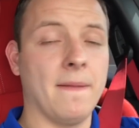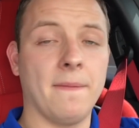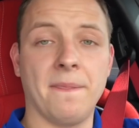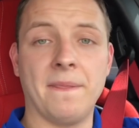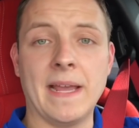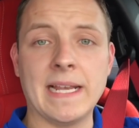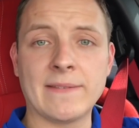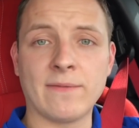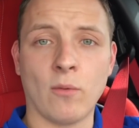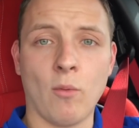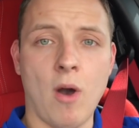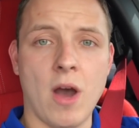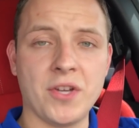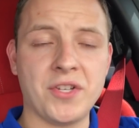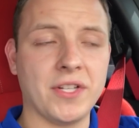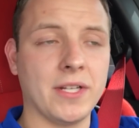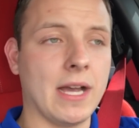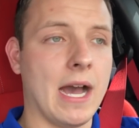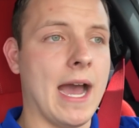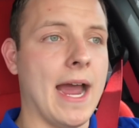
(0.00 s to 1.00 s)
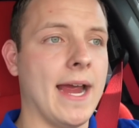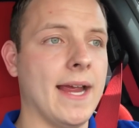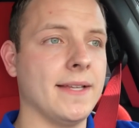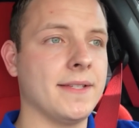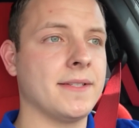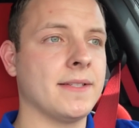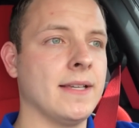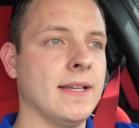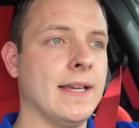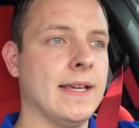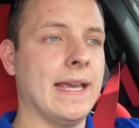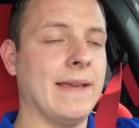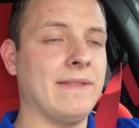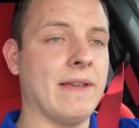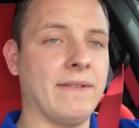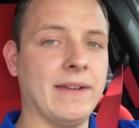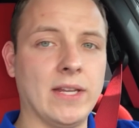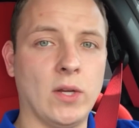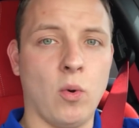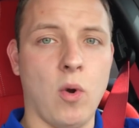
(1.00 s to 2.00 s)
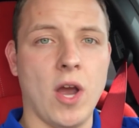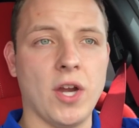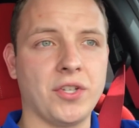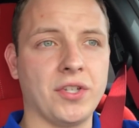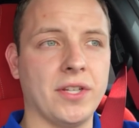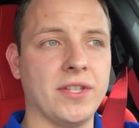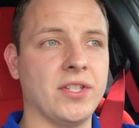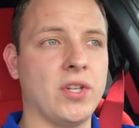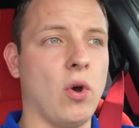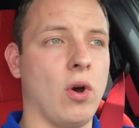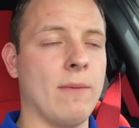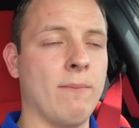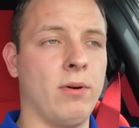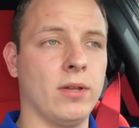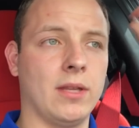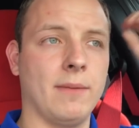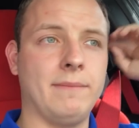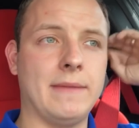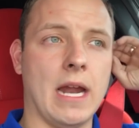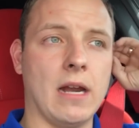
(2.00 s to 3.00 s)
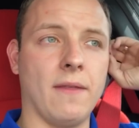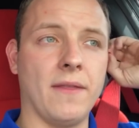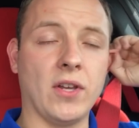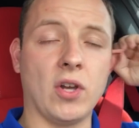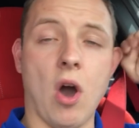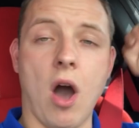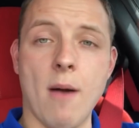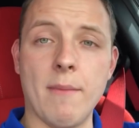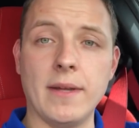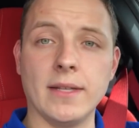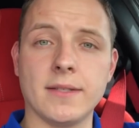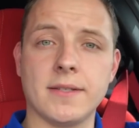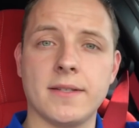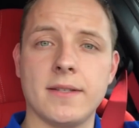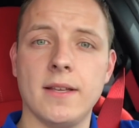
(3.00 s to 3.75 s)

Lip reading: Thanks for watching, guys. If you have any questions, go and put them down in the comments.